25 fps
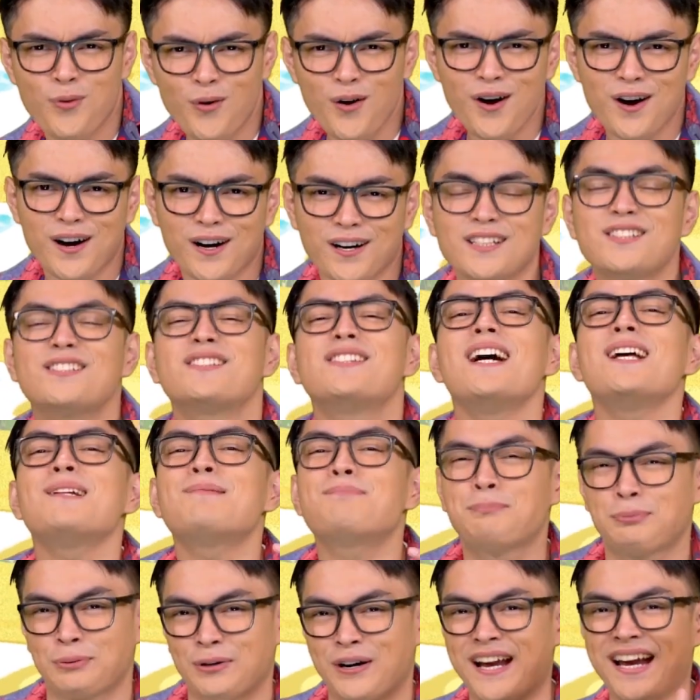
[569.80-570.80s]
words
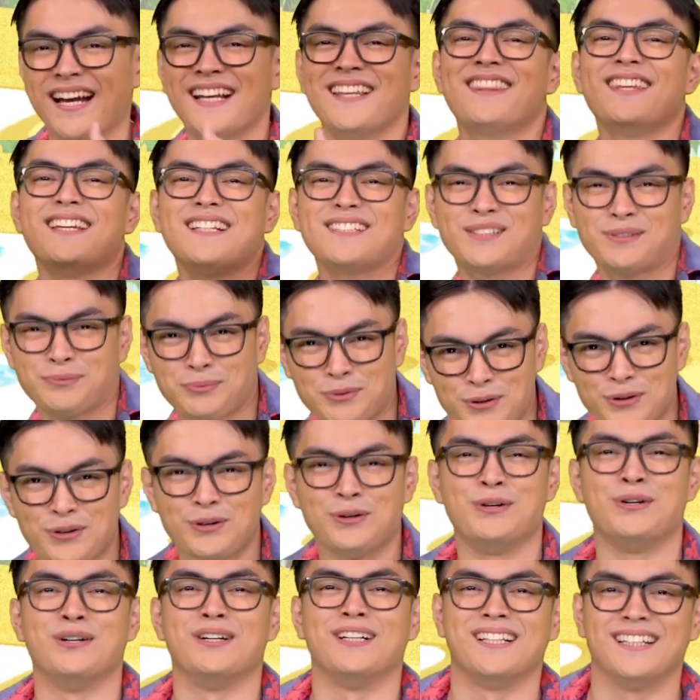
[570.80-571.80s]
that break this
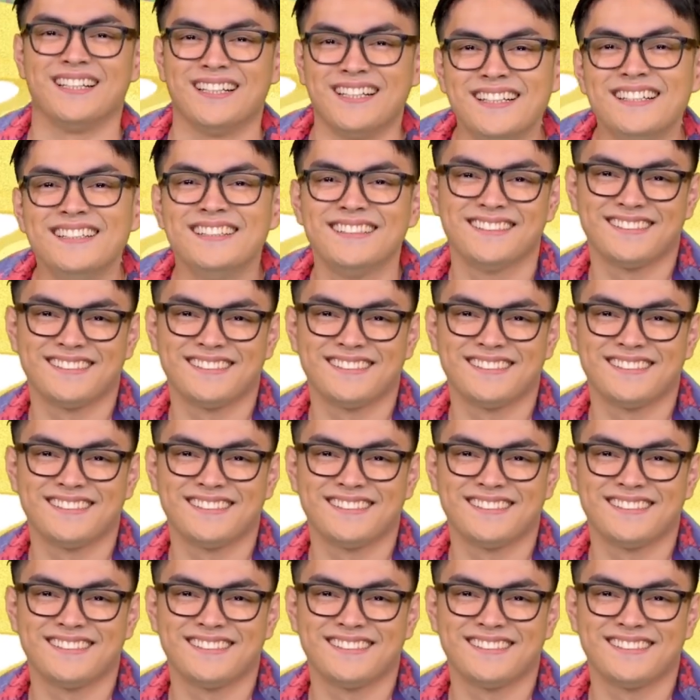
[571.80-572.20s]
rule.